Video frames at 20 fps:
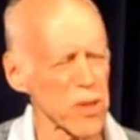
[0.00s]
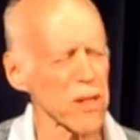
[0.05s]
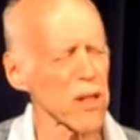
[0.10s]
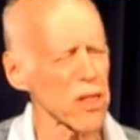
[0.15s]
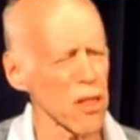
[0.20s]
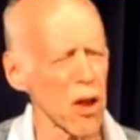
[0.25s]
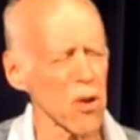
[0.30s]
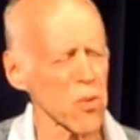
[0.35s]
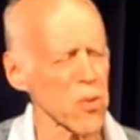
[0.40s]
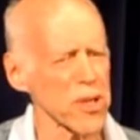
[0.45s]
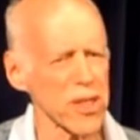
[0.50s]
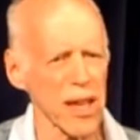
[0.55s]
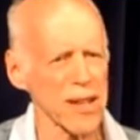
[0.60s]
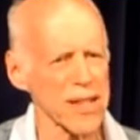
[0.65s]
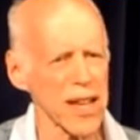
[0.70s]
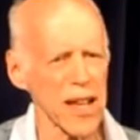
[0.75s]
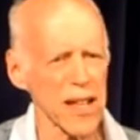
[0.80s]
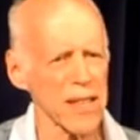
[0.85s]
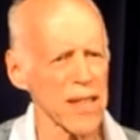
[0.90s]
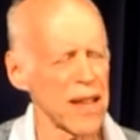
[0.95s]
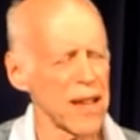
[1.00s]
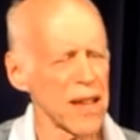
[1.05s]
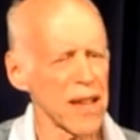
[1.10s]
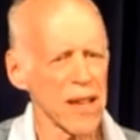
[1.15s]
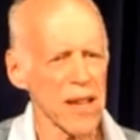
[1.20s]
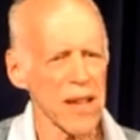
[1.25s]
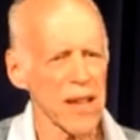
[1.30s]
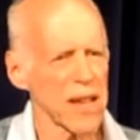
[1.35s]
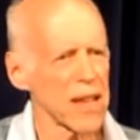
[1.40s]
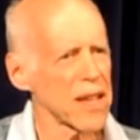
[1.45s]
along with that talent,
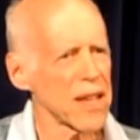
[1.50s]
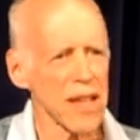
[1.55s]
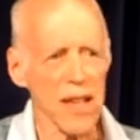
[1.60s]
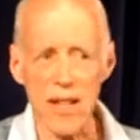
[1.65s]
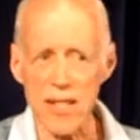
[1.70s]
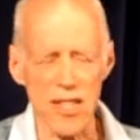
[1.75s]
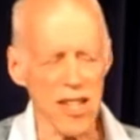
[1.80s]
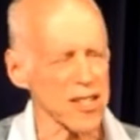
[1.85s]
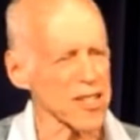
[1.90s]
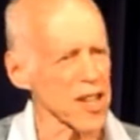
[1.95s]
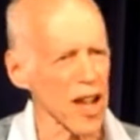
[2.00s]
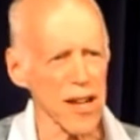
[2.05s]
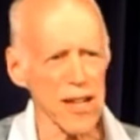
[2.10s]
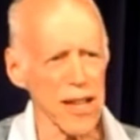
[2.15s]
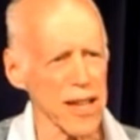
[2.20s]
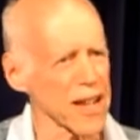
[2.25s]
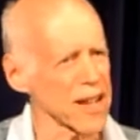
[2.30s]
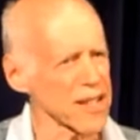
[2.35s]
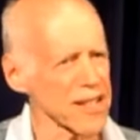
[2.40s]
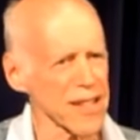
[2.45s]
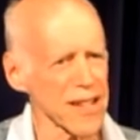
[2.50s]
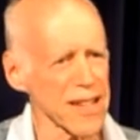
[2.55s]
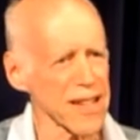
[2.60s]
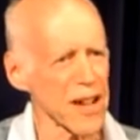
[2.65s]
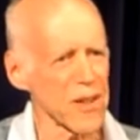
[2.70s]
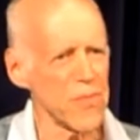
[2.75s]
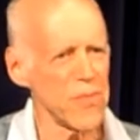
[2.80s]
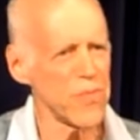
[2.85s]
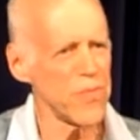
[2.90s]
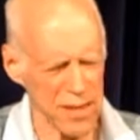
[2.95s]
it's exciting, I'll tell
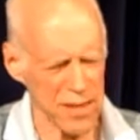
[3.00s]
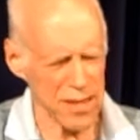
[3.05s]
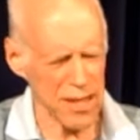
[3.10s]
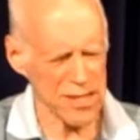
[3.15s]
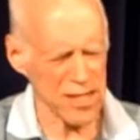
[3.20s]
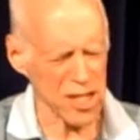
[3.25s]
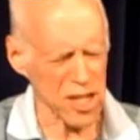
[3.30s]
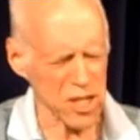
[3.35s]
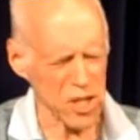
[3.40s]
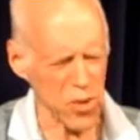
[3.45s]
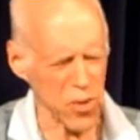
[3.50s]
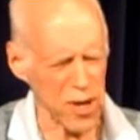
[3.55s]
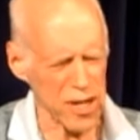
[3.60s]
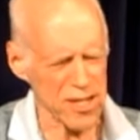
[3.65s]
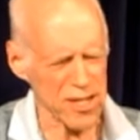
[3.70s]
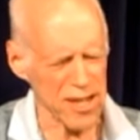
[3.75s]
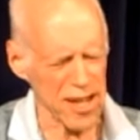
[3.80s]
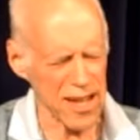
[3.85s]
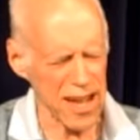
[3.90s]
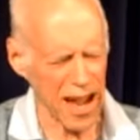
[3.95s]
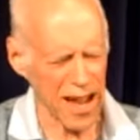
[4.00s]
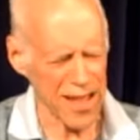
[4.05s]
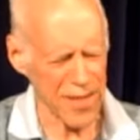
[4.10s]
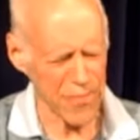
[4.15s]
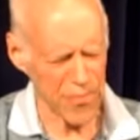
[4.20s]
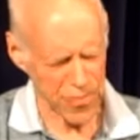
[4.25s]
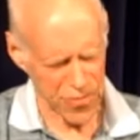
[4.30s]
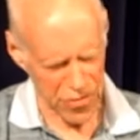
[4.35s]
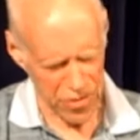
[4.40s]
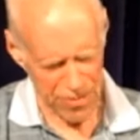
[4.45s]
you. This situation, I
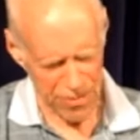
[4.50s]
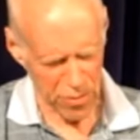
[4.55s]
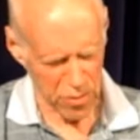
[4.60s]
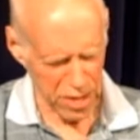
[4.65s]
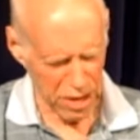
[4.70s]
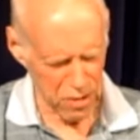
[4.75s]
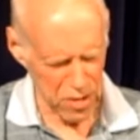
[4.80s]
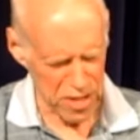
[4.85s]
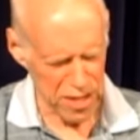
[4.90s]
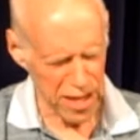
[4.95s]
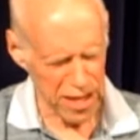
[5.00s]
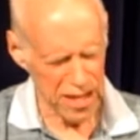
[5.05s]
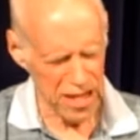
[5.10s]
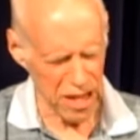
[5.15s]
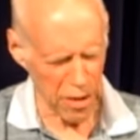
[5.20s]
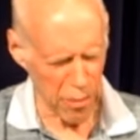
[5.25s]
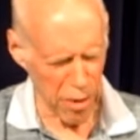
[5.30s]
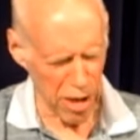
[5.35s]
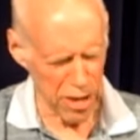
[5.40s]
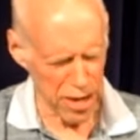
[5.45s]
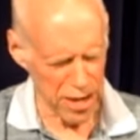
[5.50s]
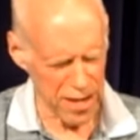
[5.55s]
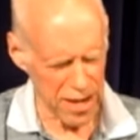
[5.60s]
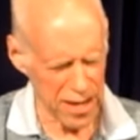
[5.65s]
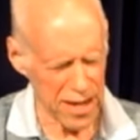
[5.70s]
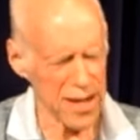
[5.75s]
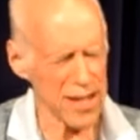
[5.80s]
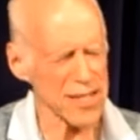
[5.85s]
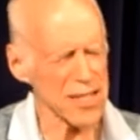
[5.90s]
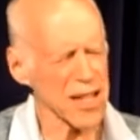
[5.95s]
was thinking about it,
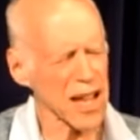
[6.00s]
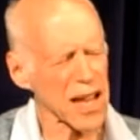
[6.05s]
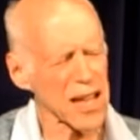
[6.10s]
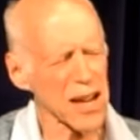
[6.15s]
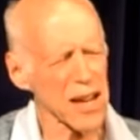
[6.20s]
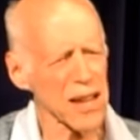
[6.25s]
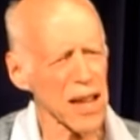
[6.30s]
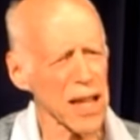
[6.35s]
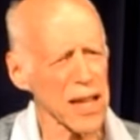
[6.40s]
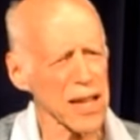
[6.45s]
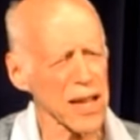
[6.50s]
and it's kind of